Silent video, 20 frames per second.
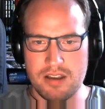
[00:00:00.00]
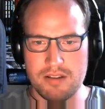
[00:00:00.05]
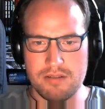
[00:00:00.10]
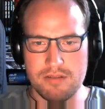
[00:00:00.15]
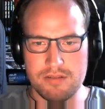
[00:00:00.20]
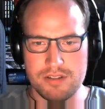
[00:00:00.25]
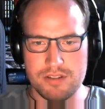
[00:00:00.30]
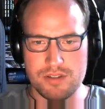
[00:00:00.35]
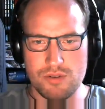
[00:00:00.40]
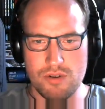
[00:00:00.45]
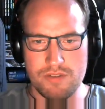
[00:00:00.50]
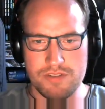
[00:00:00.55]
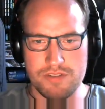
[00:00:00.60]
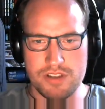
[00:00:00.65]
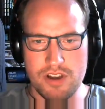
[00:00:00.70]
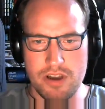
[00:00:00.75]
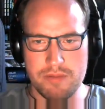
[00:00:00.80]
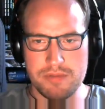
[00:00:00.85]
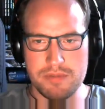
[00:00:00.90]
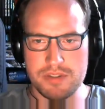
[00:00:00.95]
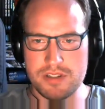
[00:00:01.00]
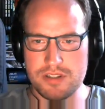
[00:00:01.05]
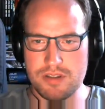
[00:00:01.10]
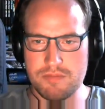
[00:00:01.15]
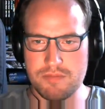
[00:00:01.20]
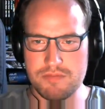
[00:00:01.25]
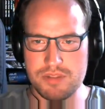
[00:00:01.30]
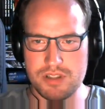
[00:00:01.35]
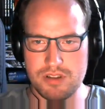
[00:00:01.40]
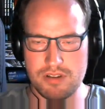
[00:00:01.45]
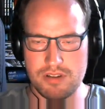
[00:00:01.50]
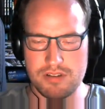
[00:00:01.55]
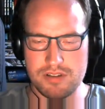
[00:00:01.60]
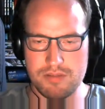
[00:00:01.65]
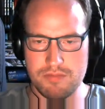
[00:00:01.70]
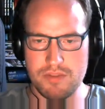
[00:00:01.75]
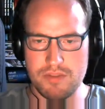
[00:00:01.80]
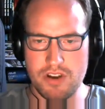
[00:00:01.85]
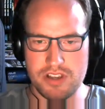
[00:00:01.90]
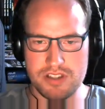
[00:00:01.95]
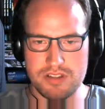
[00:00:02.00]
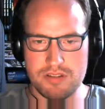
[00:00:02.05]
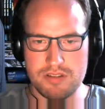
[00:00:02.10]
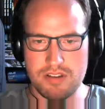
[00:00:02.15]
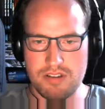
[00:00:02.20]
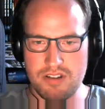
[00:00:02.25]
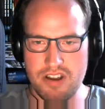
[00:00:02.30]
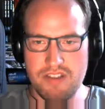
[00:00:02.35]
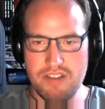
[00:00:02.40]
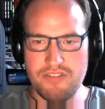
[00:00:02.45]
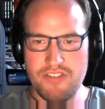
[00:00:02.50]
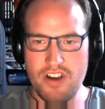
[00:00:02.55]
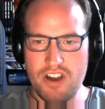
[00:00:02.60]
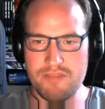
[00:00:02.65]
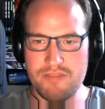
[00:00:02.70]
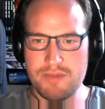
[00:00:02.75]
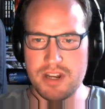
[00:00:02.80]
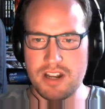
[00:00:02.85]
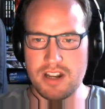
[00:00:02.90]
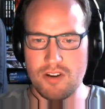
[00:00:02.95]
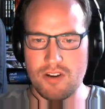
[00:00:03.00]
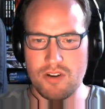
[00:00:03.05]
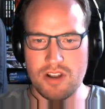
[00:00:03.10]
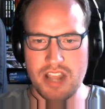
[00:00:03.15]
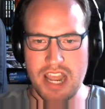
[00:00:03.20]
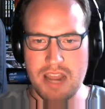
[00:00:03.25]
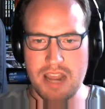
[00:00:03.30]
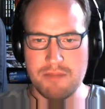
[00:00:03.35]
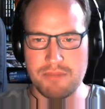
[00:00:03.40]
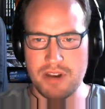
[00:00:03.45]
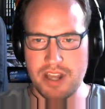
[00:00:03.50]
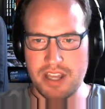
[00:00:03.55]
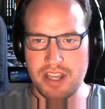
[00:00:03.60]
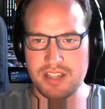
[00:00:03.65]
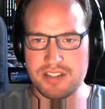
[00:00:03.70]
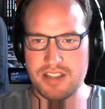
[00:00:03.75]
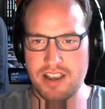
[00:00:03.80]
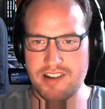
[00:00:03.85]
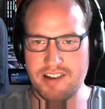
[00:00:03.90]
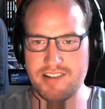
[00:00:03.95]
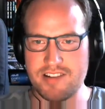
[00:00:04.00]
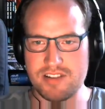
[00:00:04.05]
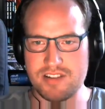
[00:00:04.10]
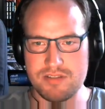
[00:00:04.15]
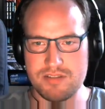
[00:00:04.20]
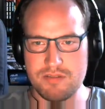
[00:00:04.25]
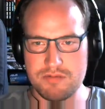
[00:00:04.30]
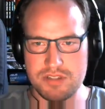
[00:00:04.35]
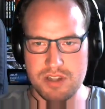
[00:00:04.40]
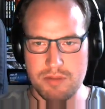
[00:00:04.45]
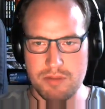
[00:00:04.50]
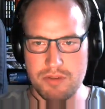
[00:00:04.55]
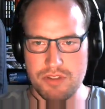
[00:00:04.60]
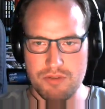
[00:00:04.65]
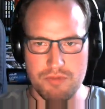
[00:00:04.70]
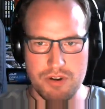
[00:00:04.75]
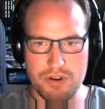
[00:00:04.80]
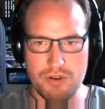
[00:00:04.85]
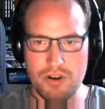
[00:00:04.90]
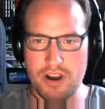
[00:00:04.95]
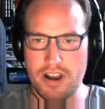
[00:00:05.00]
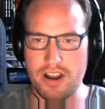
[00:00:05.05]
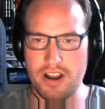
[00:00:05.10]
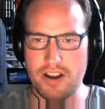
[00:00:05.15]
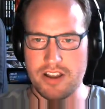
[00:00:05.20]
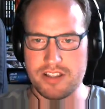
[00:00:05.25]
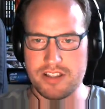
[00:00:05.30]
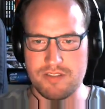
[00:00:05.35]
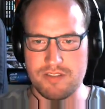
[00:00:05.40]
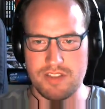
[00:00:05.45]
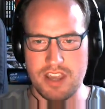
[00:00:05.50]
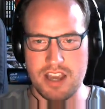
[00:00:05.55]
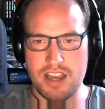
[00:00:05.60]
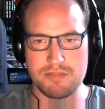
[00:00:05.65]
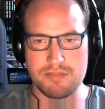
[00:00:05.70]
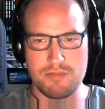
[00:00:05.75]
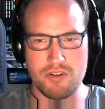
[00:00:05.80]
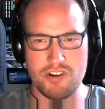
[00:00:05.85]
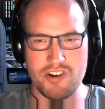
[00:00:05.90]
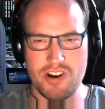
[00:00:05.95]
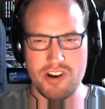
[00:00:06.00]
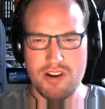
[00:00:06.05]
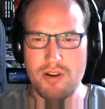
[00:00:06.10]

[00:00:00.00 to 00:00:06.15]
sort of times, some nice like 5-minute long gameplay sections from some of the real highlights of the Xbox show.